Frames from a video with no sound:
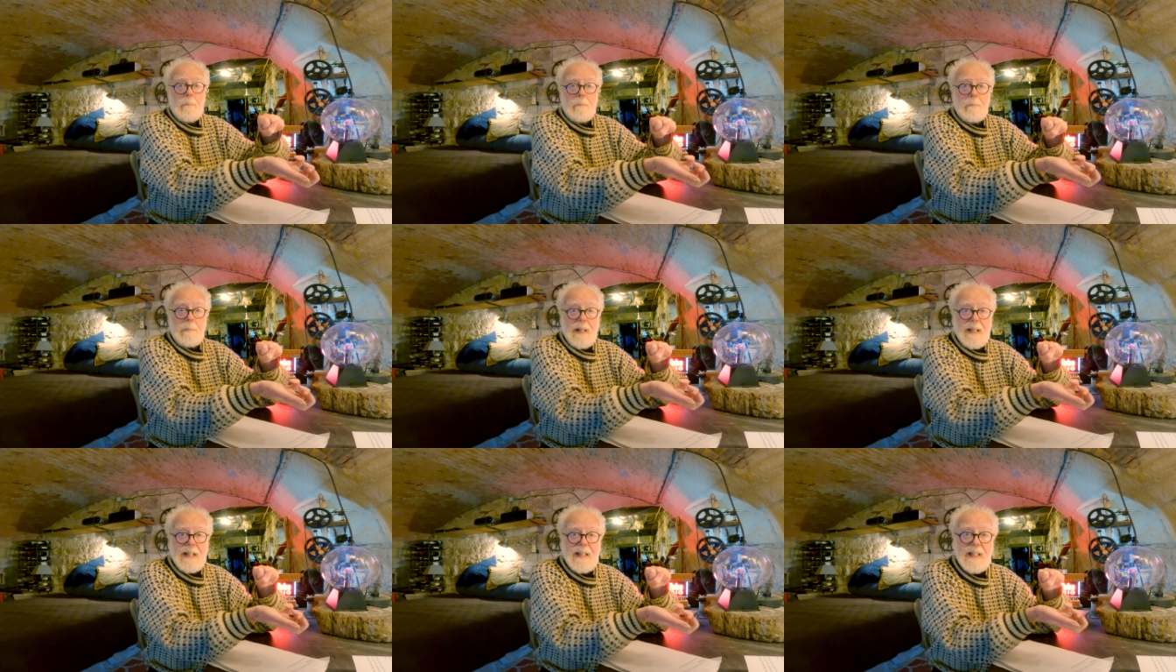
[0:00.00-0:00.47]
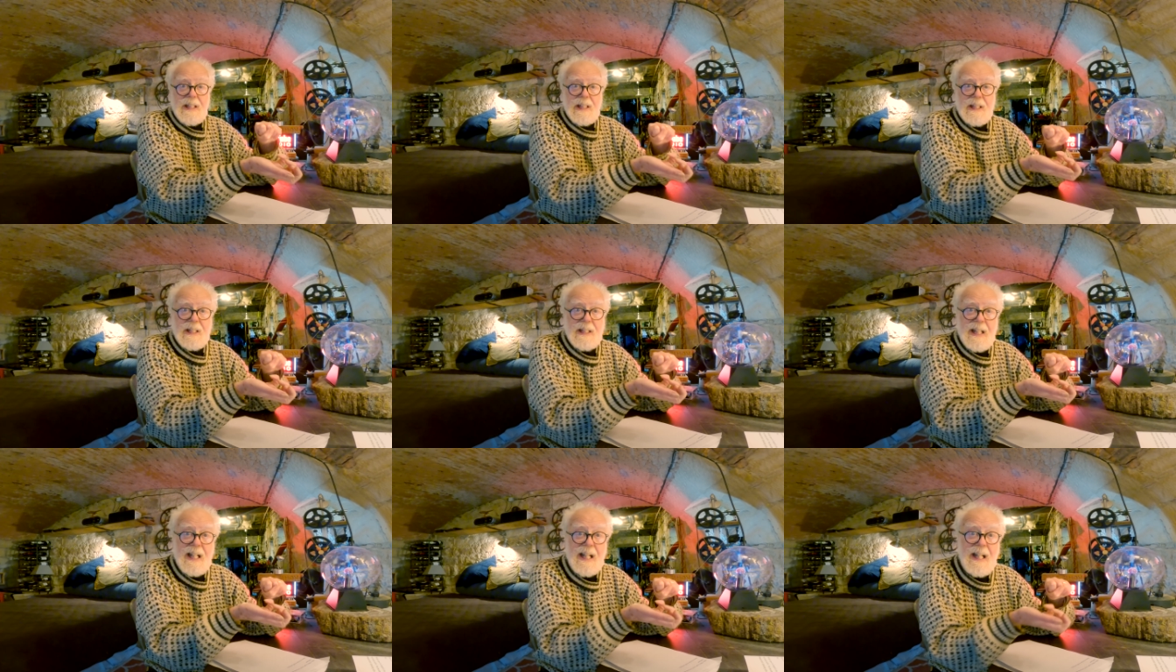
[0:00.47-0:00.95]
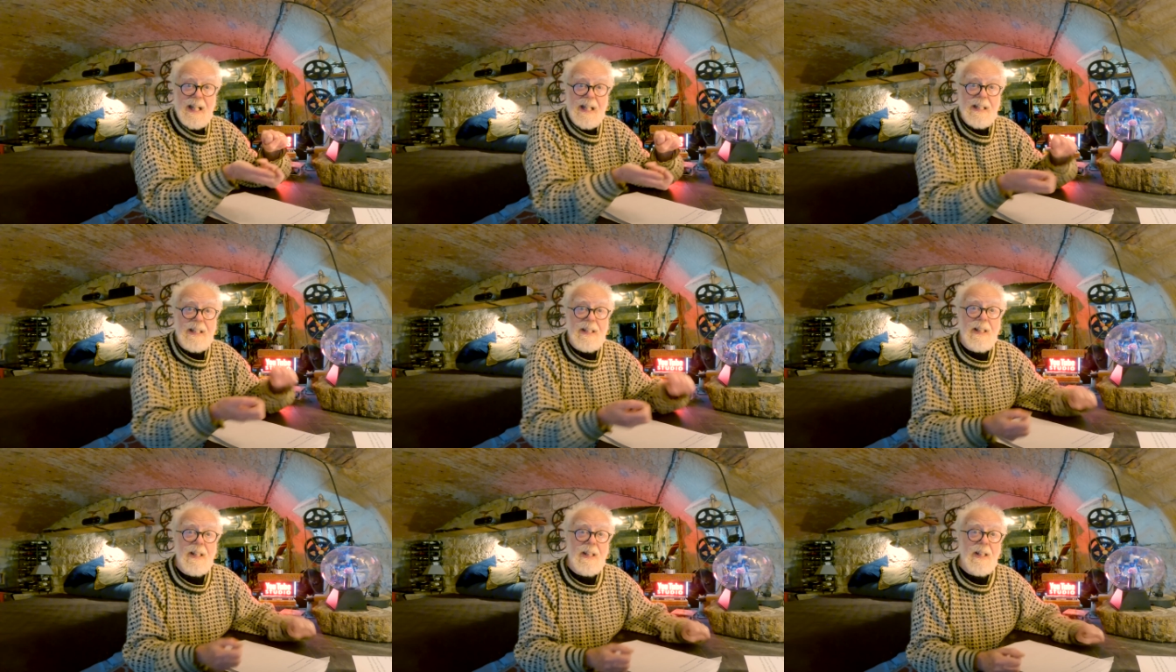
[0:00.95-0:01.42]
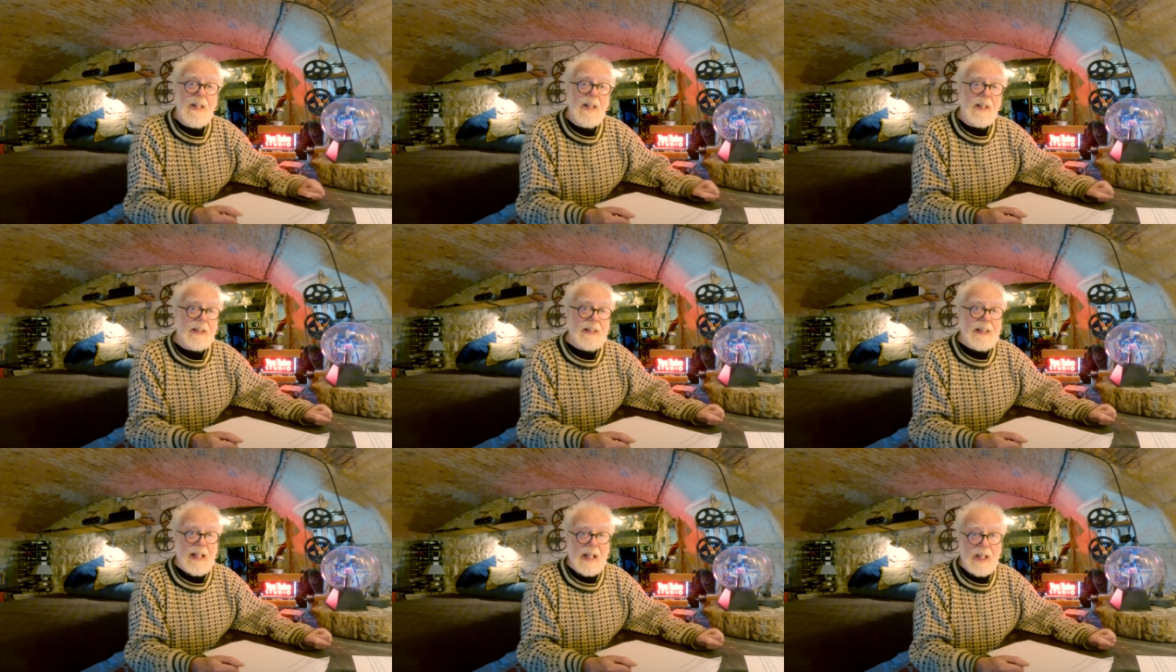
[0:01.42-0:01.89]
base 10
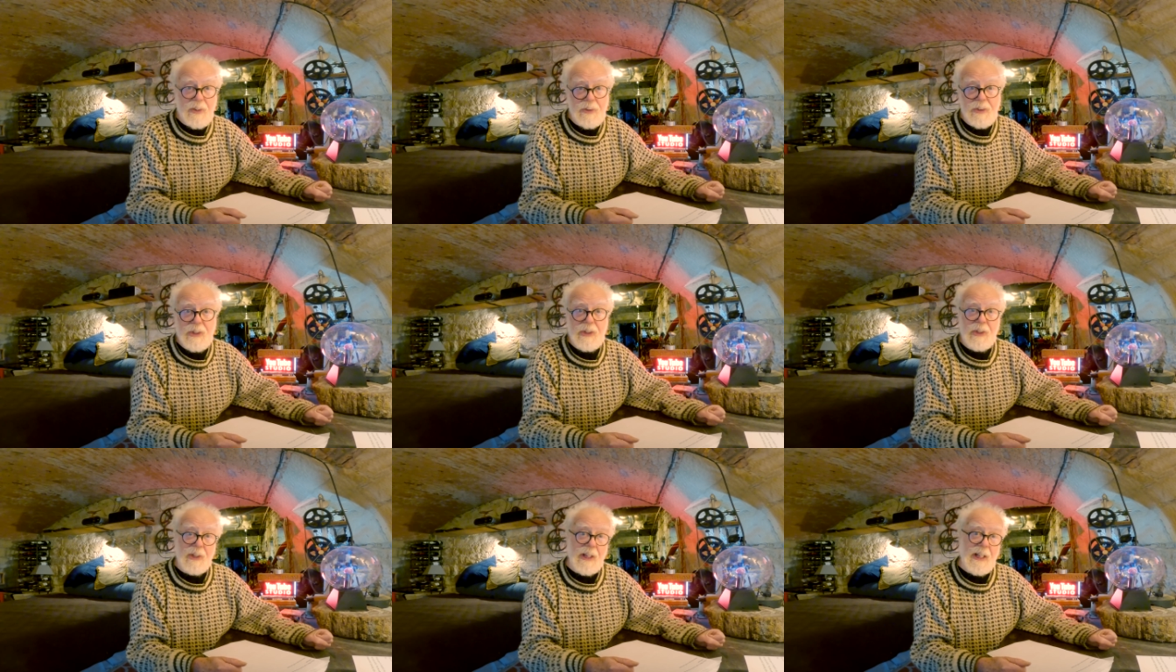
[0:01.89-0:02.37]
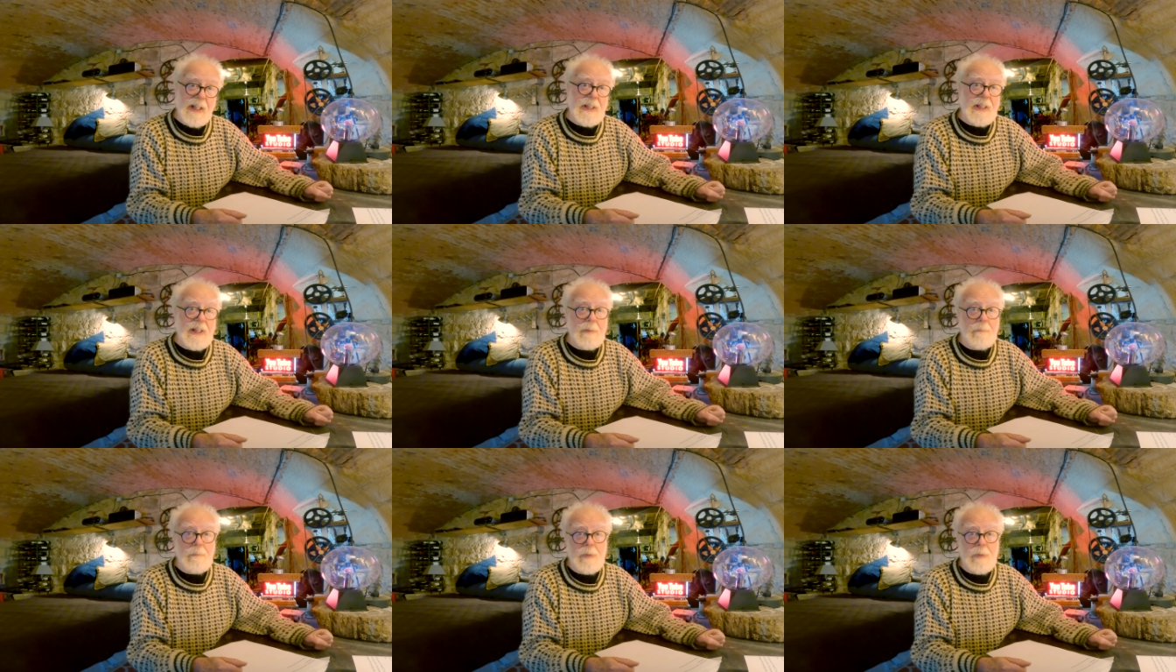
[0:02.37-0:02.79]
calculating